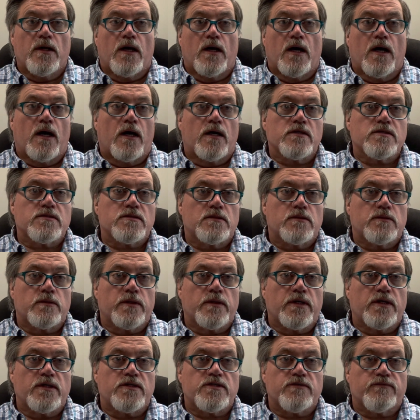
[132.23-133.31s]
Also,
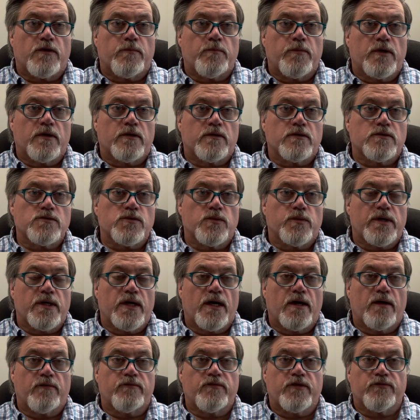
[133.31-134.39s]
each of our buildings, we
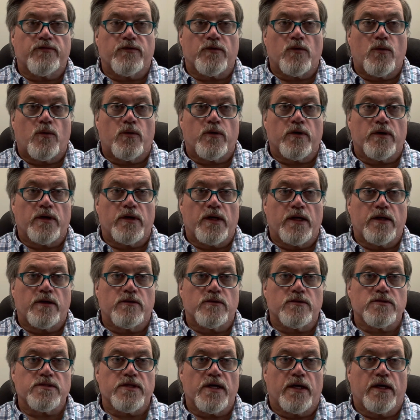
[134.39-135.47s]
have different
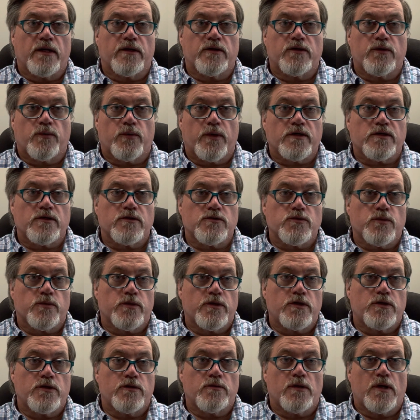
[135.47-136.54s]
coordinators and directors
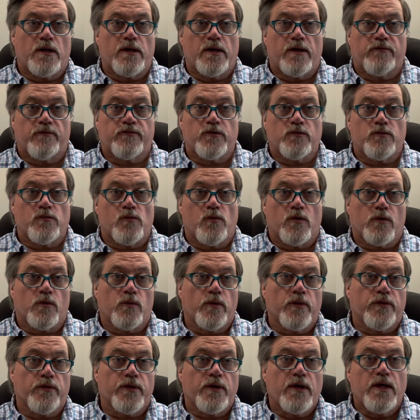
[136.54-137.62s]
we have to work
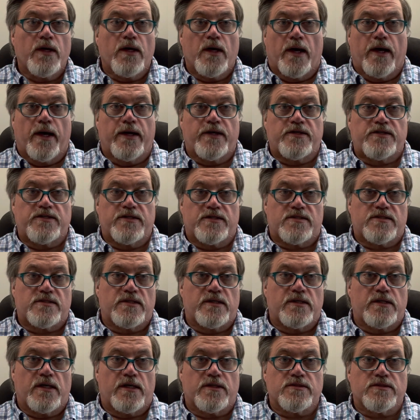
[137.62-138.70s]
with.
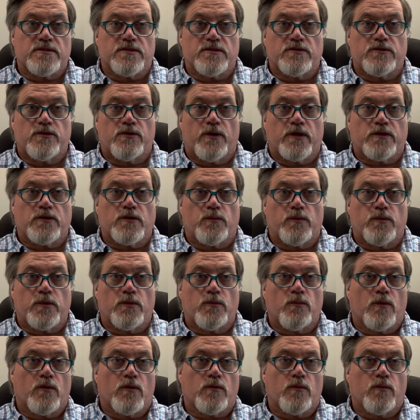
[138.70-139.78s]
HSC has a director we
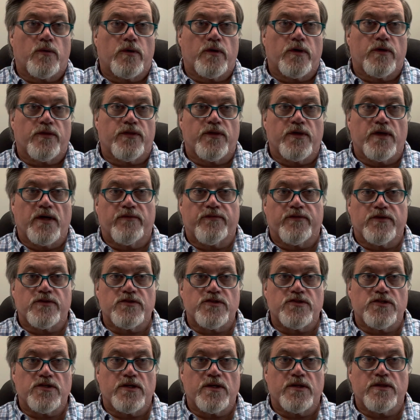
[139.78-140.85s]
work with, the
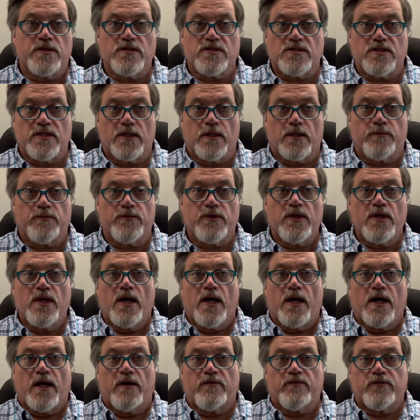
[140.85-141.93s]
F&G, the STEM
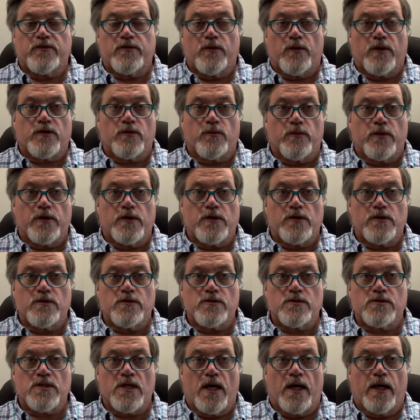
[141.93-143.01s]
have a director we
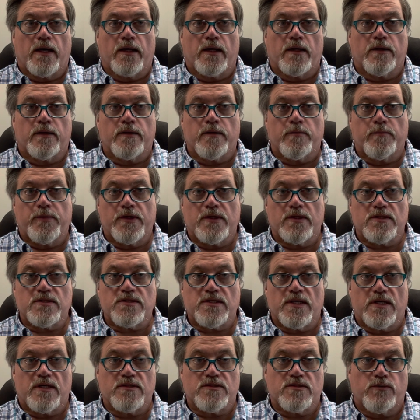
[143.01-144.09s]
use, and the BIZ
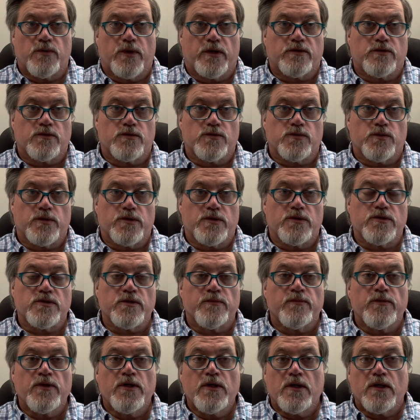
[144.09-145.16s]
has directors we use.
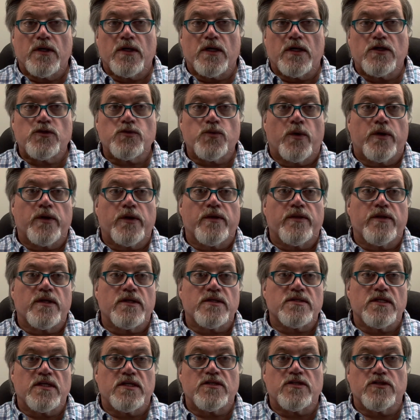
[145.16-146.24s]
Each one of
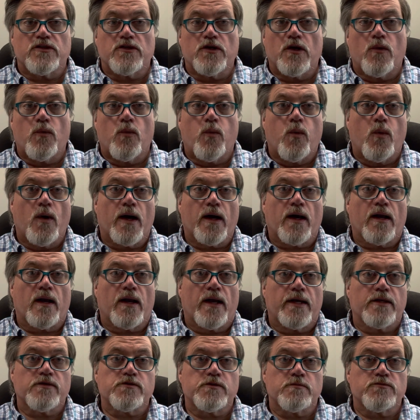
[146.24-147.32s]
these need to know what
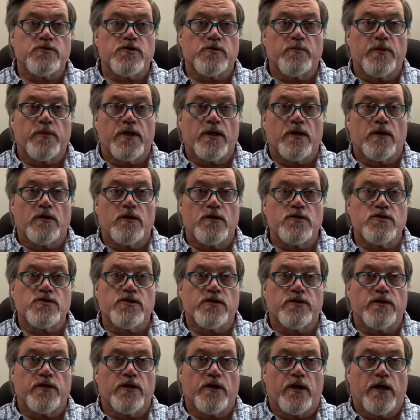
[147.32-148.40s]
classrooms are being used
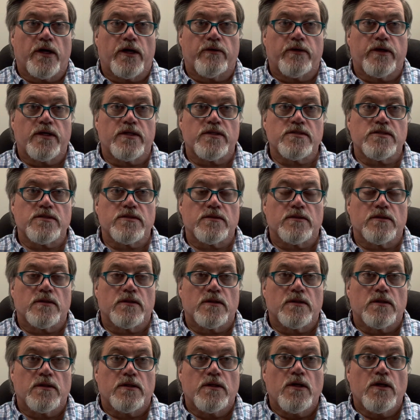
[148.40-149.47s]
in their areas,
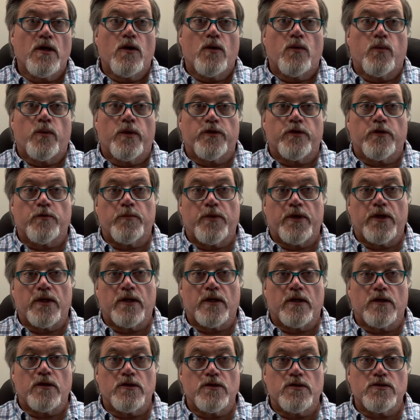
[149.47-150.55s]
when they're being
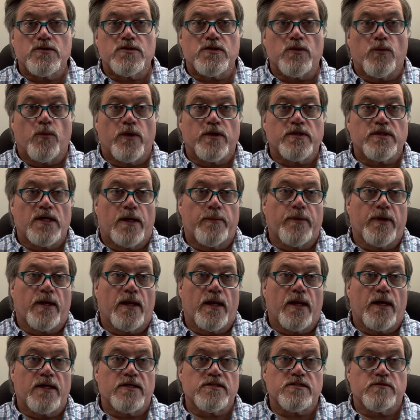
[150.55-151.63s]
used, and what type of
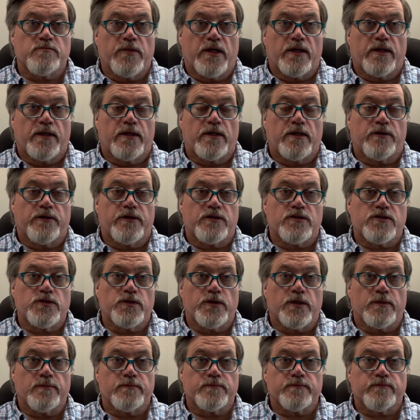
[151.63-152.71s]
class is being held into
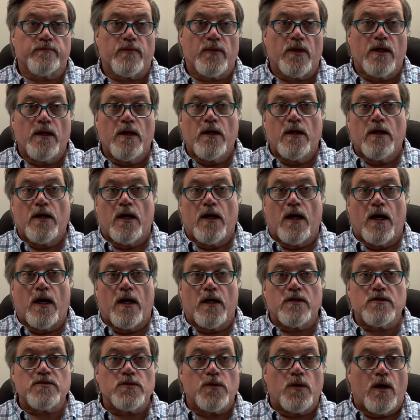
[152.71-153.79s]
it.
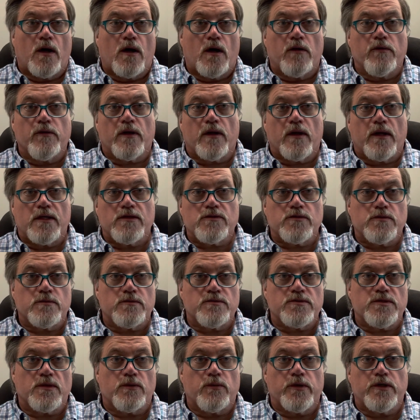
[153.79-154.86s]
Also, all the classrooms
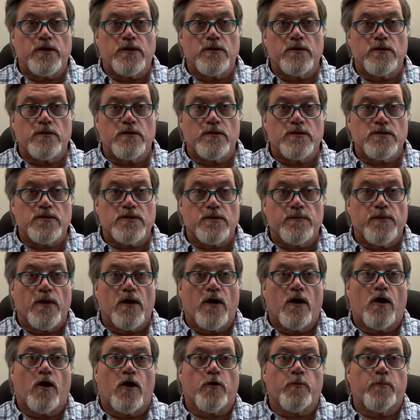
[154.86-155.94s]
that we use
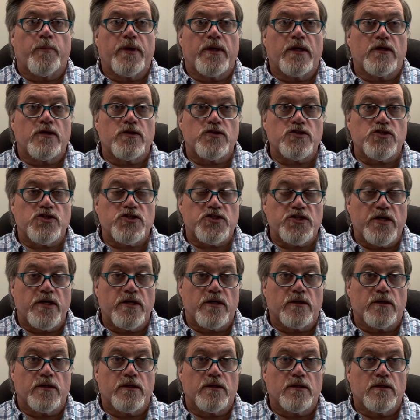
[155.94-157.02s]
are being
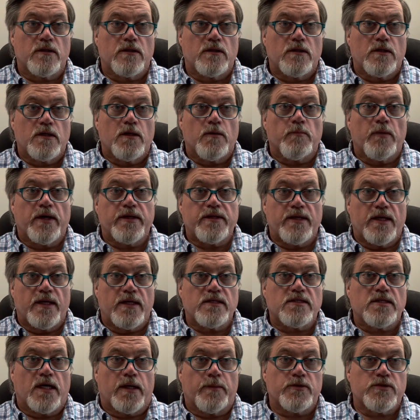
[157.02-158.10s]
shared by
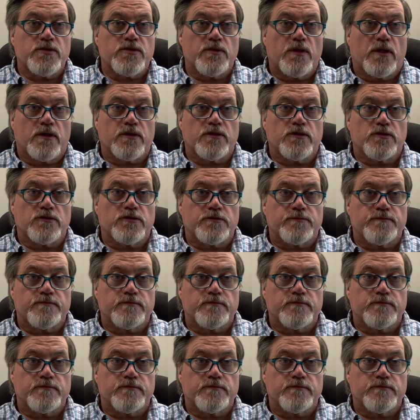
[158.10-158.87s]
daytime instructors.